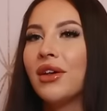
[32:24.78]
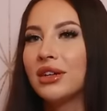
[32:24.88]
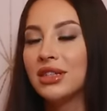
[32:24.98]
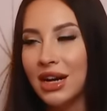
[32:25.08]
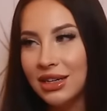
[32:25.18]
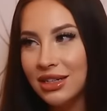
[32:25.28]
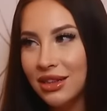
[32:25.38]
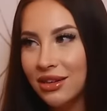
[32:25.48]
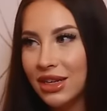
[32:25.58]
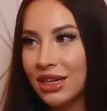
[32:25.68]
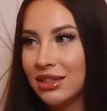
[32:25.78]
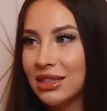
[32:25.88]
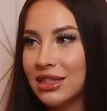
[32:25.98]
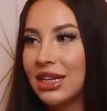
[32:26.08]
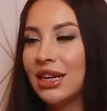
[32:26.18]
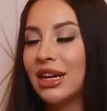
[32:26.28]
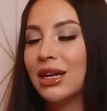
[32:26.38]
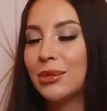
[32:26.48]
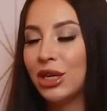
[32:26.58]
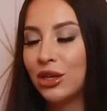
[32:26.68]
Because I did live in Kansas City, and
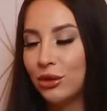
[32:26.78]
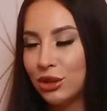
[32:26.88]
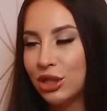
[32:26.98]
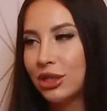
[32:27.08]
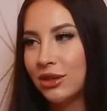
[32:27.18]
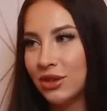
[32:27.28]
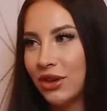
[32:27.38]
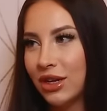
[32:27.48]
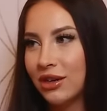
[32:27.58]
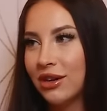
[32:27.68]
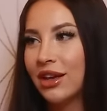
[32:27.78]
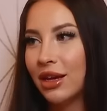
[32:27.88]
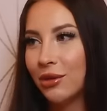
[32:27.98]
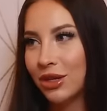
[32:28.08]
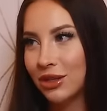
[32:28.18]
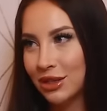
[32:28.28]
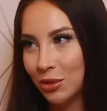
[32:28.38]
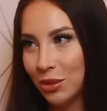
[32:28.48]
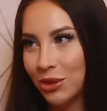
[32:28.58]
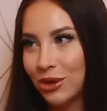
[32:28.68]
I'm a huge Chiefs fan, and okay. they were in the
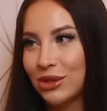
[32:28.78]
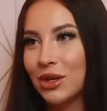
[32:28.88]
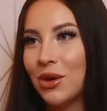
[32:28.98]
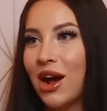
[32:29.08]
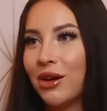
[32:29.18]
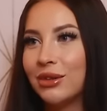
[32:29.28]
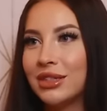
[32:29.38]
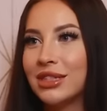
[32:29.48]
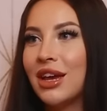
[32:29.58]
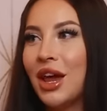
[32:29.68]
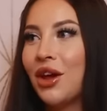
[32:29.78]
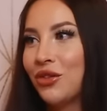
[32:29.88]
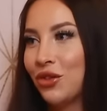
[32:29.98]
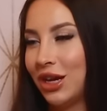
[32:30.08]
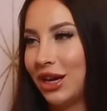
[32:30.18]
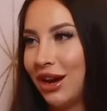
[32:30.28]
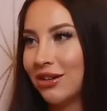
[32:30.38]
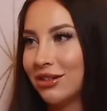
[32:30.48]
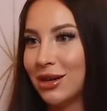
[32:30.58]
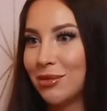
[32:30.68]
Super Bowl, so I was freaking out.
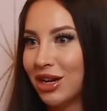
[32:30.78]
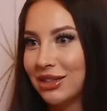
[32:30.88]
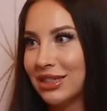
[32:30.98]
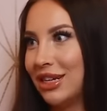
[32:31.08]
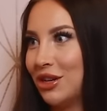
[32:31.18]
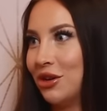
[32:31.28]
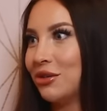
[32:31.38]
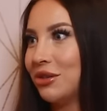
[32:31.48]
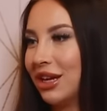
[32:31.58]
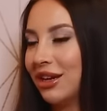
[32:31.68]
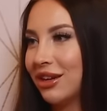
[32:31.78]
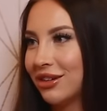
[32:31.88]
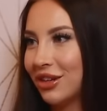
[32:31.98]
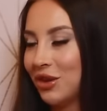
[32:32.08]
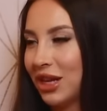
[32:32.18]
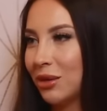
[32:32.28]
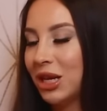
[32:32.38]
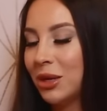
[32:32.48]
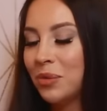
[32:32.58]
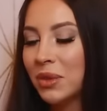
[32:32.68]
I was like, "I'm not going to say no. Like, are you kidding
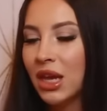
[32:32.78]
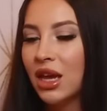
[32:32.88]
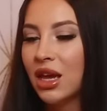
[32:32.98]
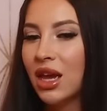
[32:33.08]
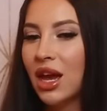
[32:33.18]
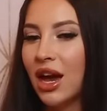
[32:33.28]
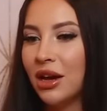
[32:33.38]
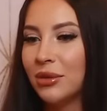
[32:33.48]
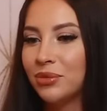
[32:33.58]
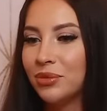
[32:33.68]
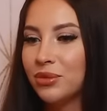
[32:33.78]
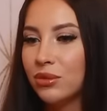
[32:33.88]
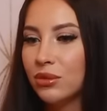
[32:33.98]
me?" Um,